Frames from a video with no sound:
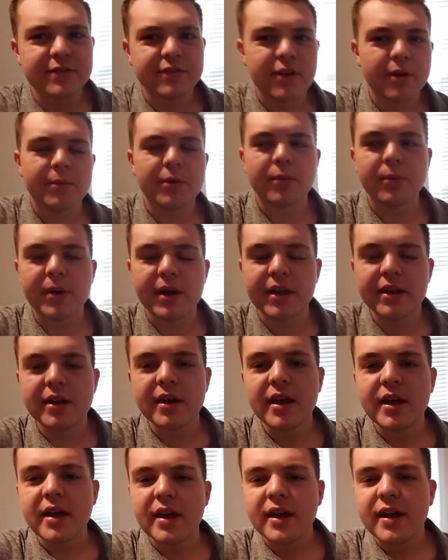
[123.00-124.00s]
for him to win.
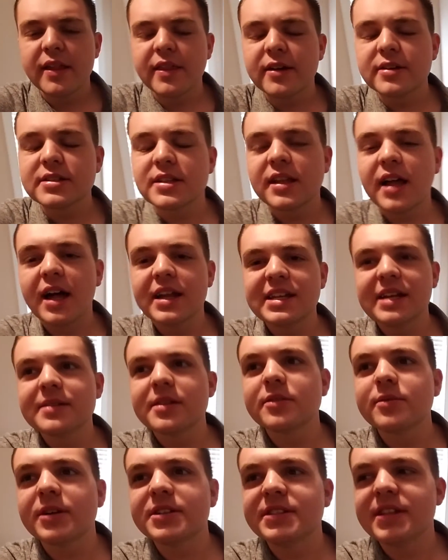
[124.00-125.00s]
There was a lot of times I
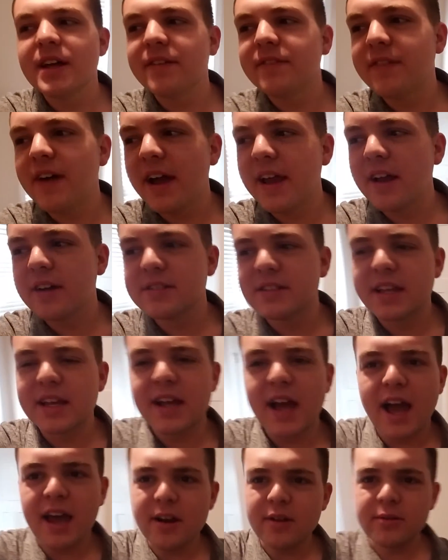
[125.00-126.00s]
was watching that fight and I was like,
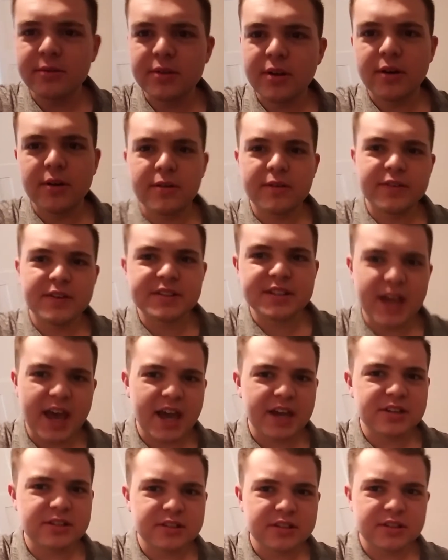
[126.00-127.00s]
I don't know if he's
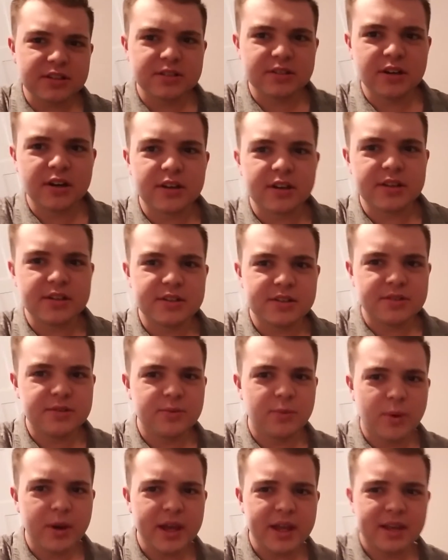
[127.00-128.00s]
actually going to
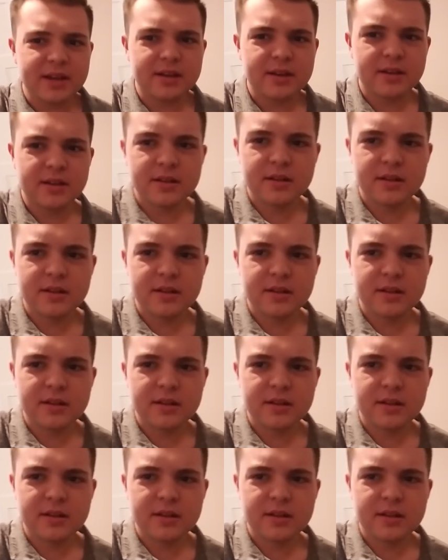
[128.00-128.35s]
win.